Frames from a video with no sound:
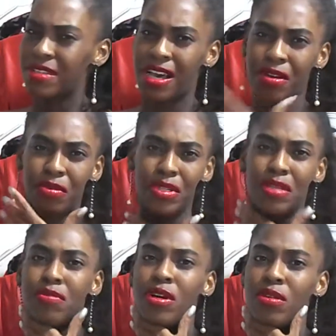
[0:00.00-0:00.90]
I don't really
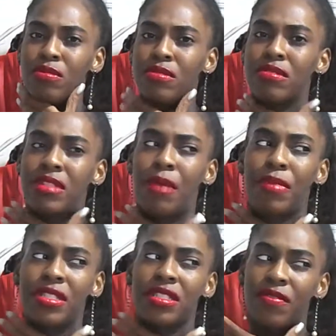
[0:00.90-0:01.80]
want that
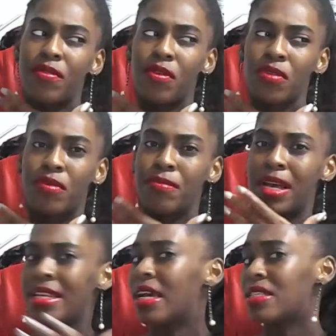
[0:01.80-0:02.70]
much stuff going on with my
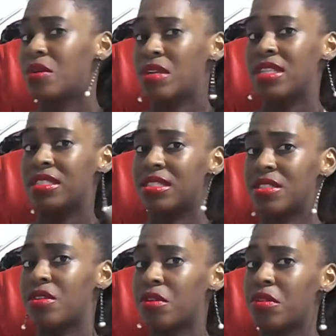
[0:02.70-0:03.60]
neck though, unless it's a
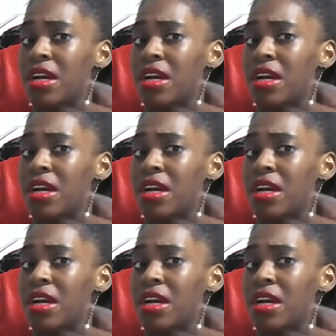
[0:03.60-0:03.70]
turtleneck.